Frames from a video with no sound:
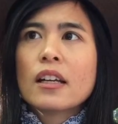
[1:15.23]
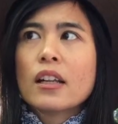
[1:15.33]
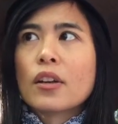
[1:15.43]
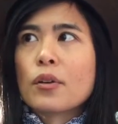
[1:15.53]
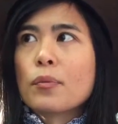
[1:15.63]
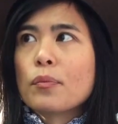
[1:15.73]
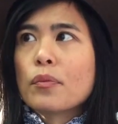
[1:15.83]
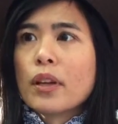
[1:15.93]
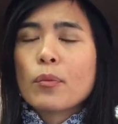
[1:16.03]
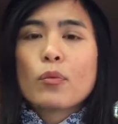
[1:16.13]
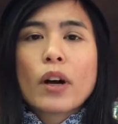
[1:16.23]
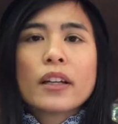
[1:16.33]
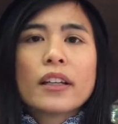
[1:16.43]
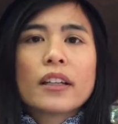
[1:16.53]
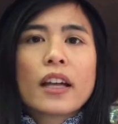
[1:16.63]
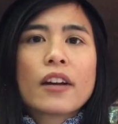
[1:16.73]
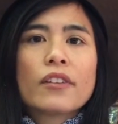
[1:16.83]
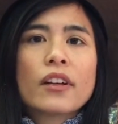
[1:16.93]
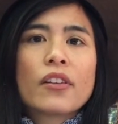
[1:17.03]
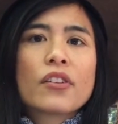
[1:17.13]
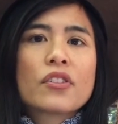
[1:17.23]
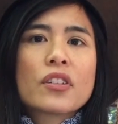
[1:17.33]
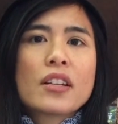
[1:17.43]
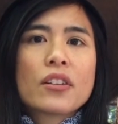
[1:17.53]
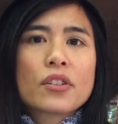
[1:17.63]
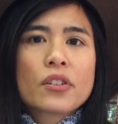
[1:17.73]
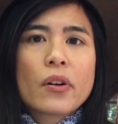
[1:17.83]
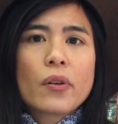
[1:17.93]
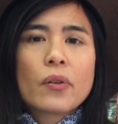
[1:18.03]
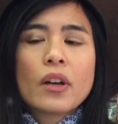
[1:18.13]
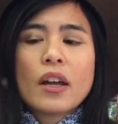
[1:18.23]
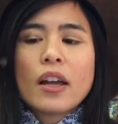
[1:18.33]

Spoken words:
him running every other scene or so.